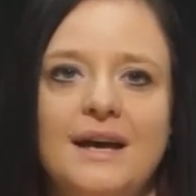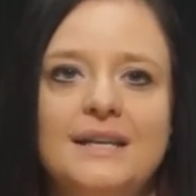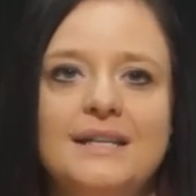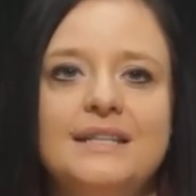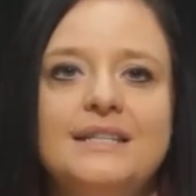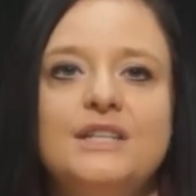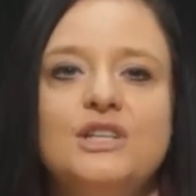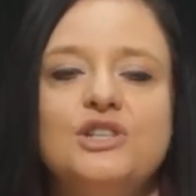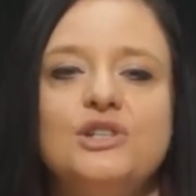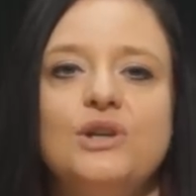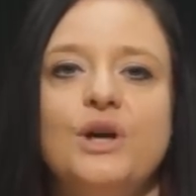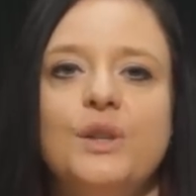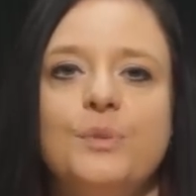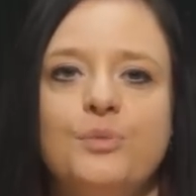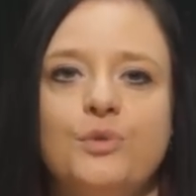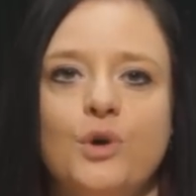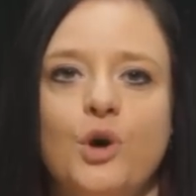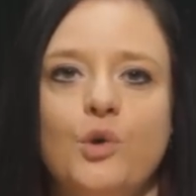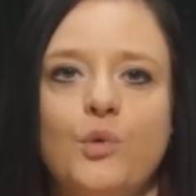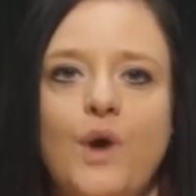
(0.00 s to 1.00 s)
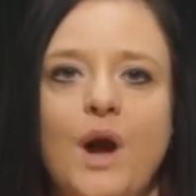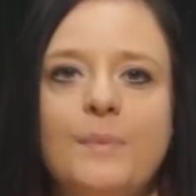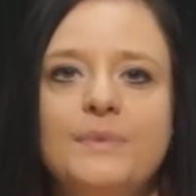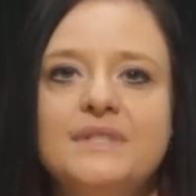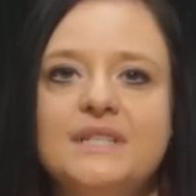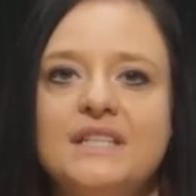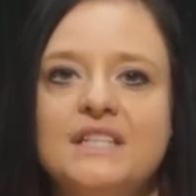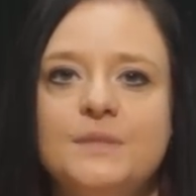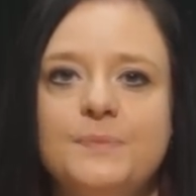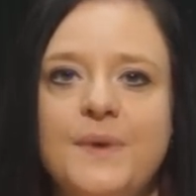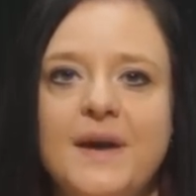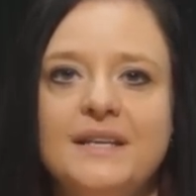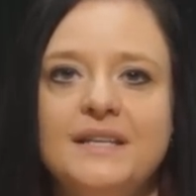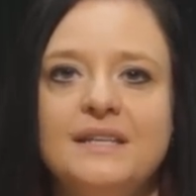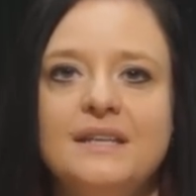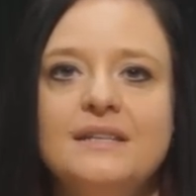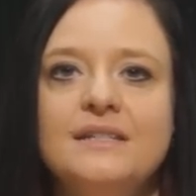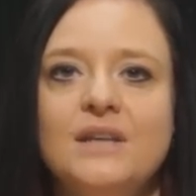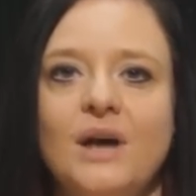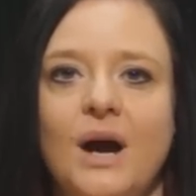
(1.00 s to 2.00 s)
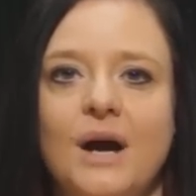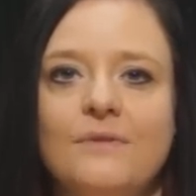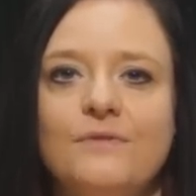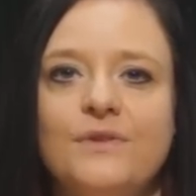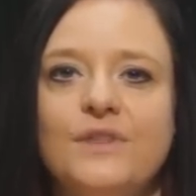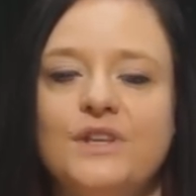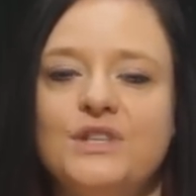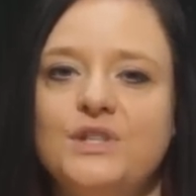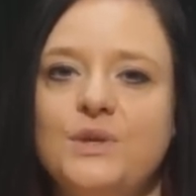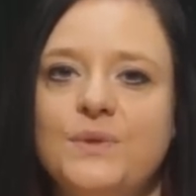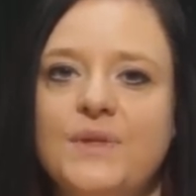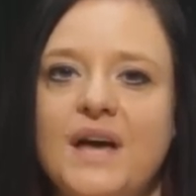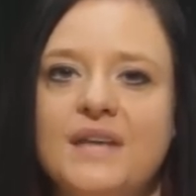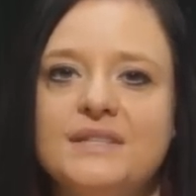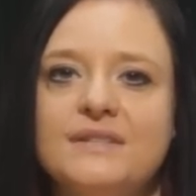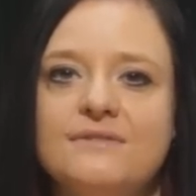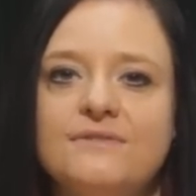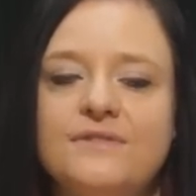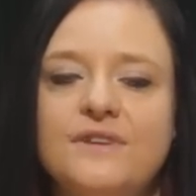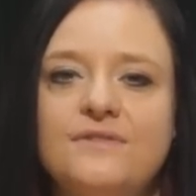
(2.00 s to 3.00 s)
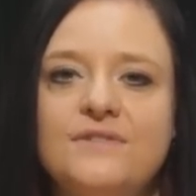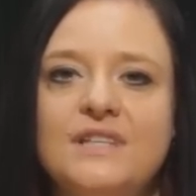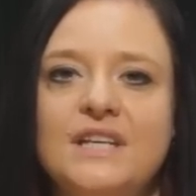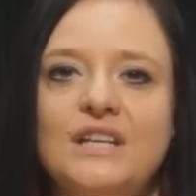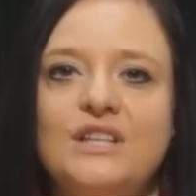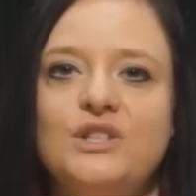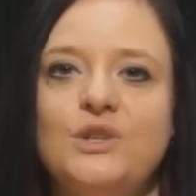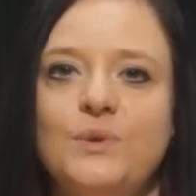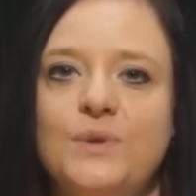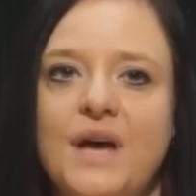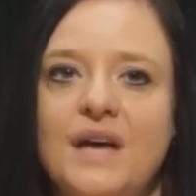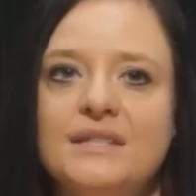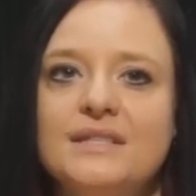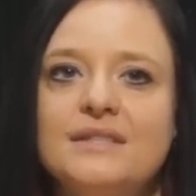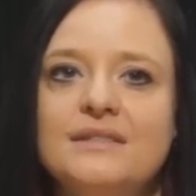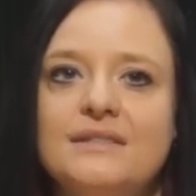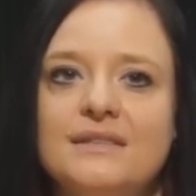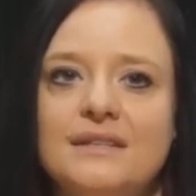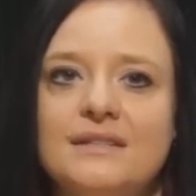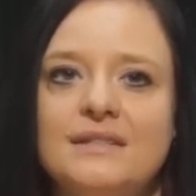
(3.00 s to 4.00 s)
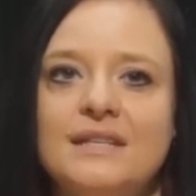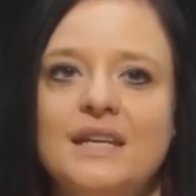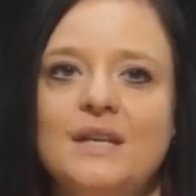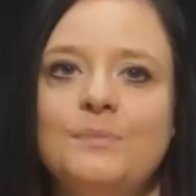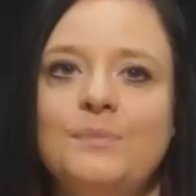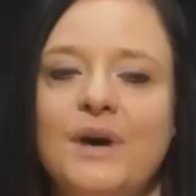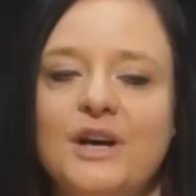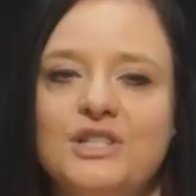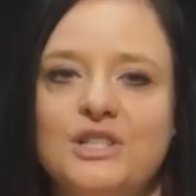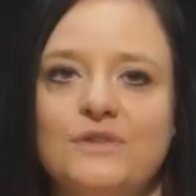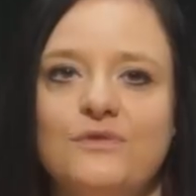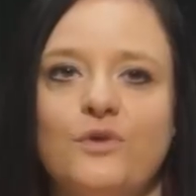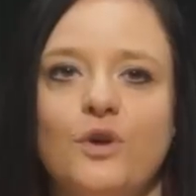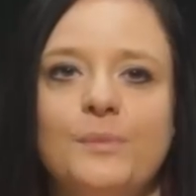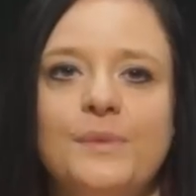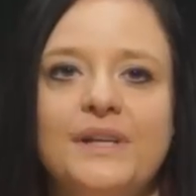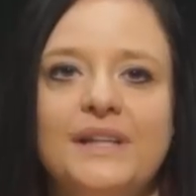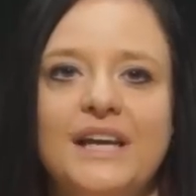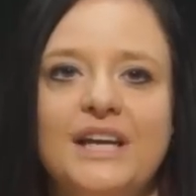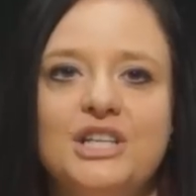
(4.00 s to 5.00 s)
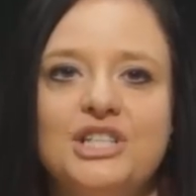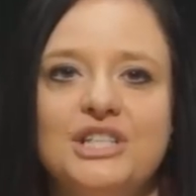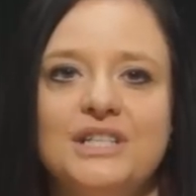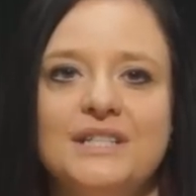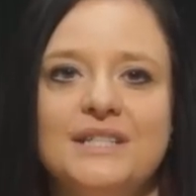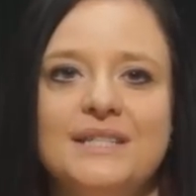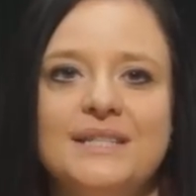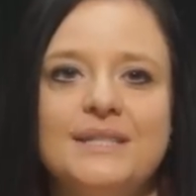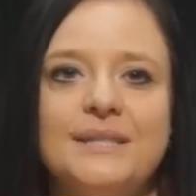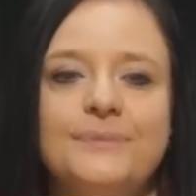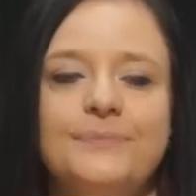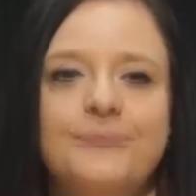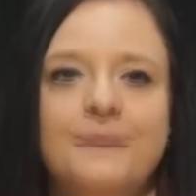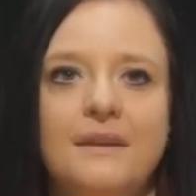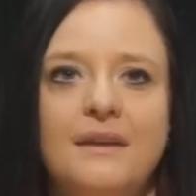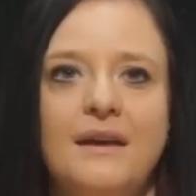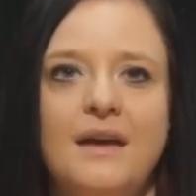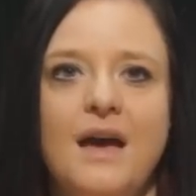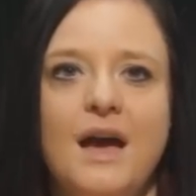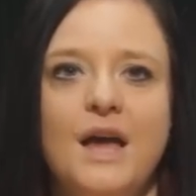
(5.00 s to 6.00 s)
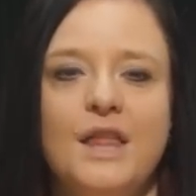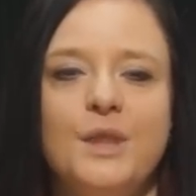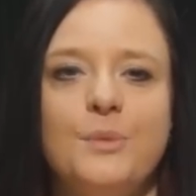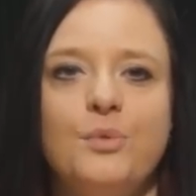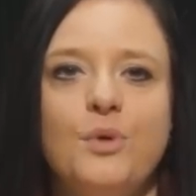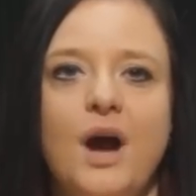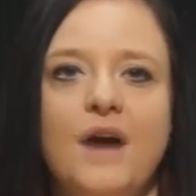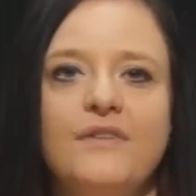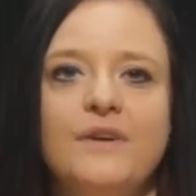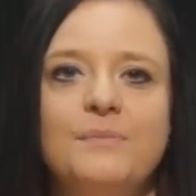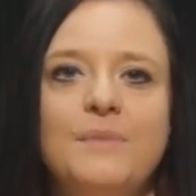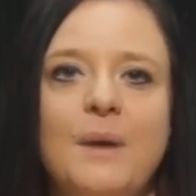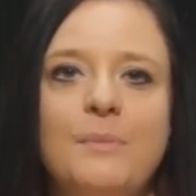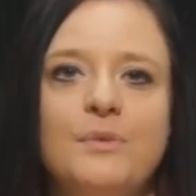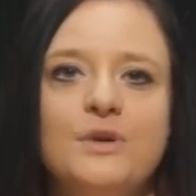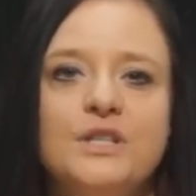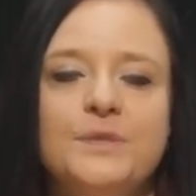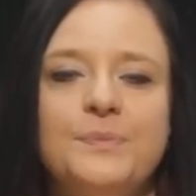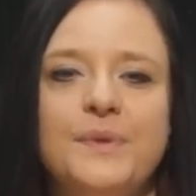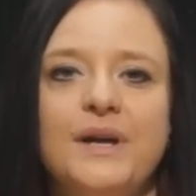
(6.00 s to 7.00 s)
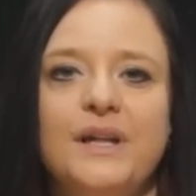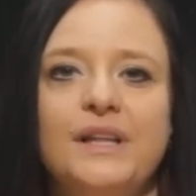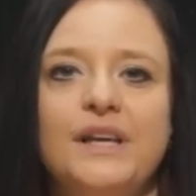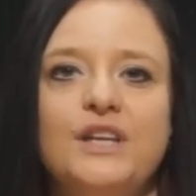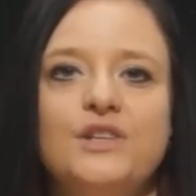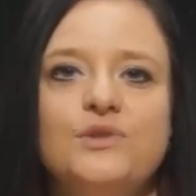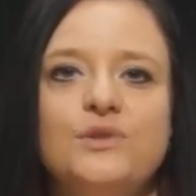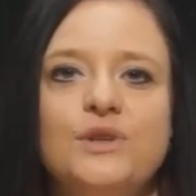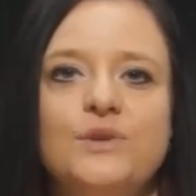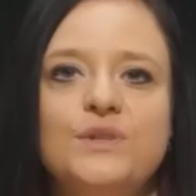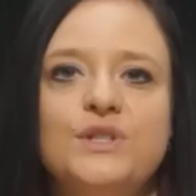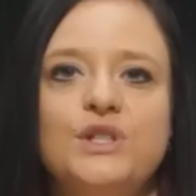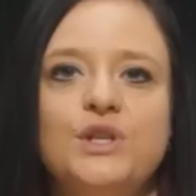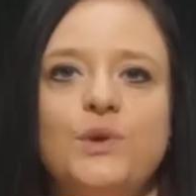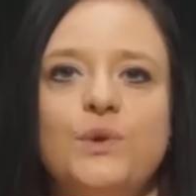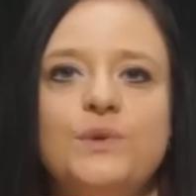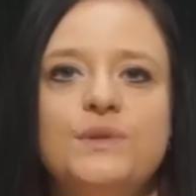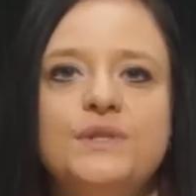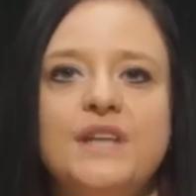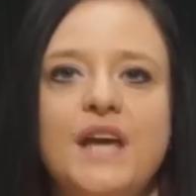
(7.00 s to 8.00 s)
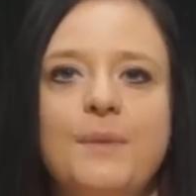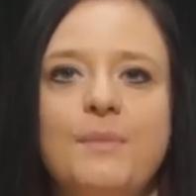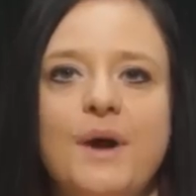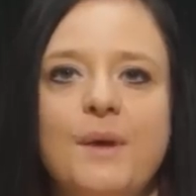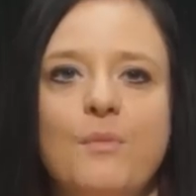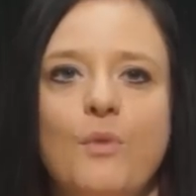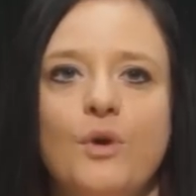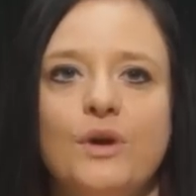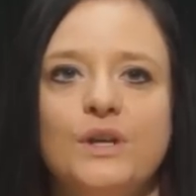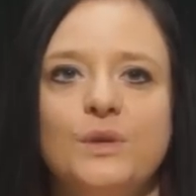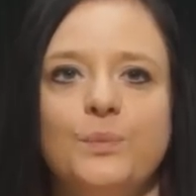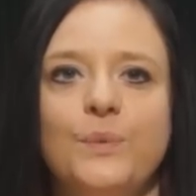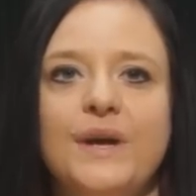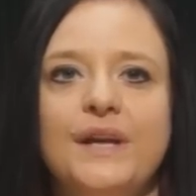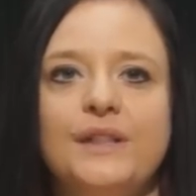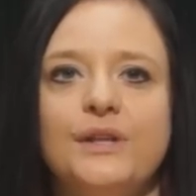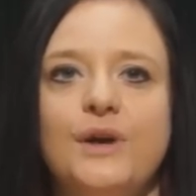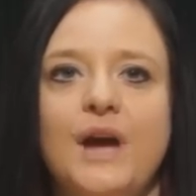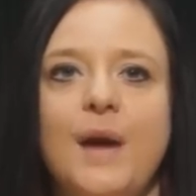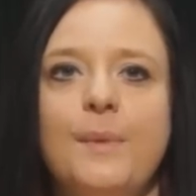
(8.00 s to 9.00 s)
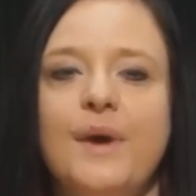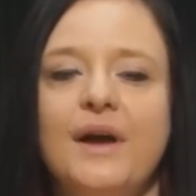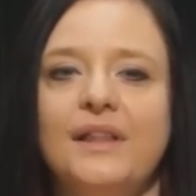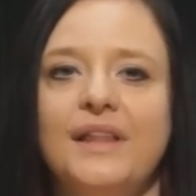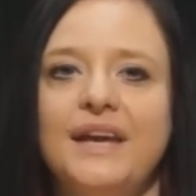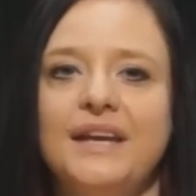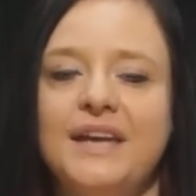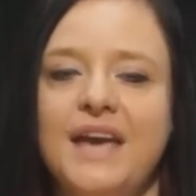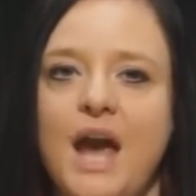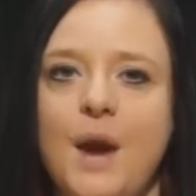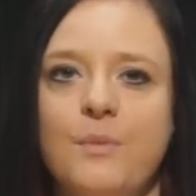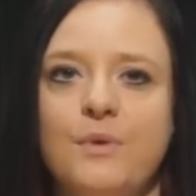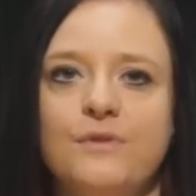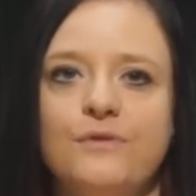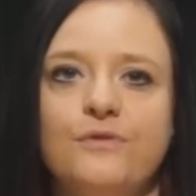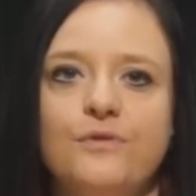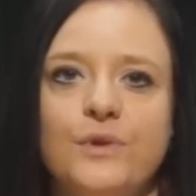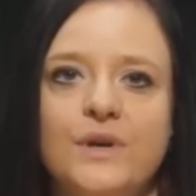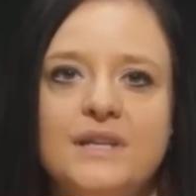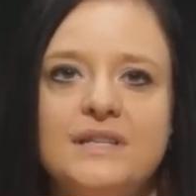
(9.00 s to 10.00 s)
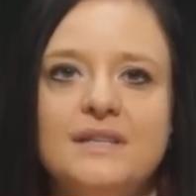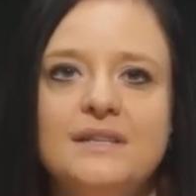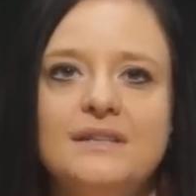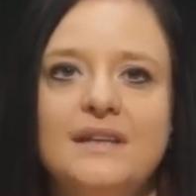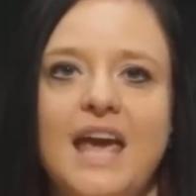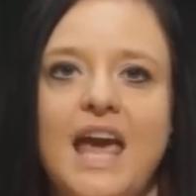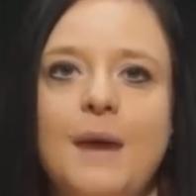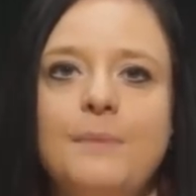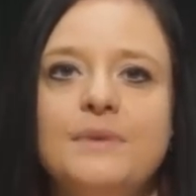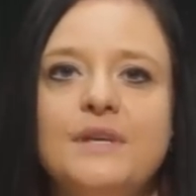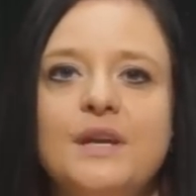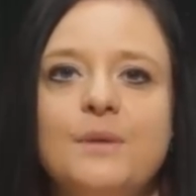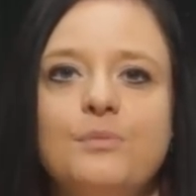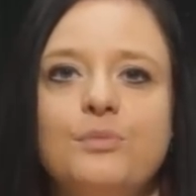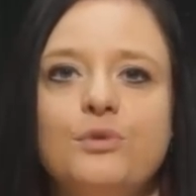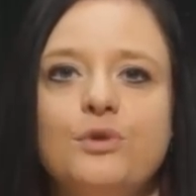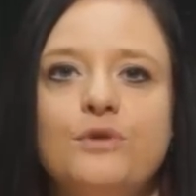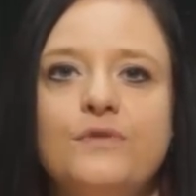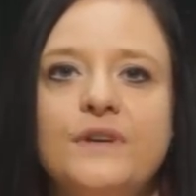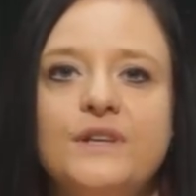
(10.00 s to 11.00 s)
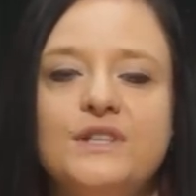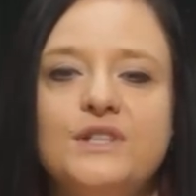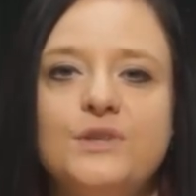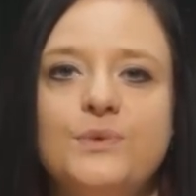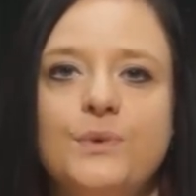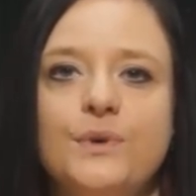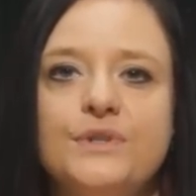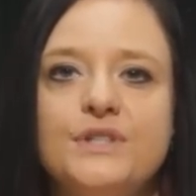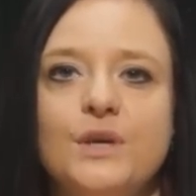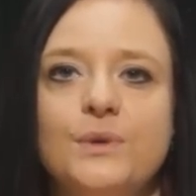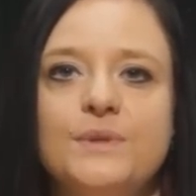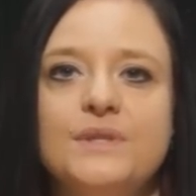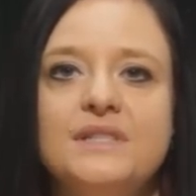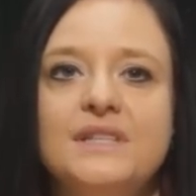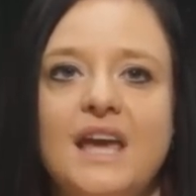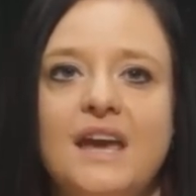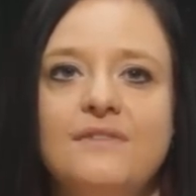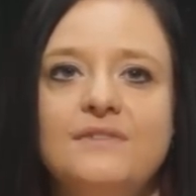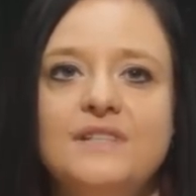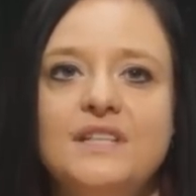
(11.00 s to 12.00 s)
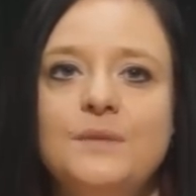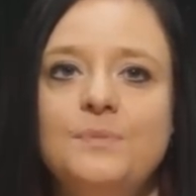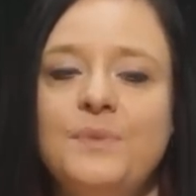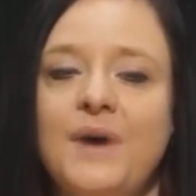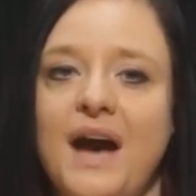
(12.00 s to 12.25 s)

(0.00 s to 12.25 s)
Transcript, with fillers: A decision on the program is expected in time for the 2015 2016 budget formulations. The private members bill introduced Tuesday by Morden Winkler MLA Cameron Friesen aimed at improving school zone safety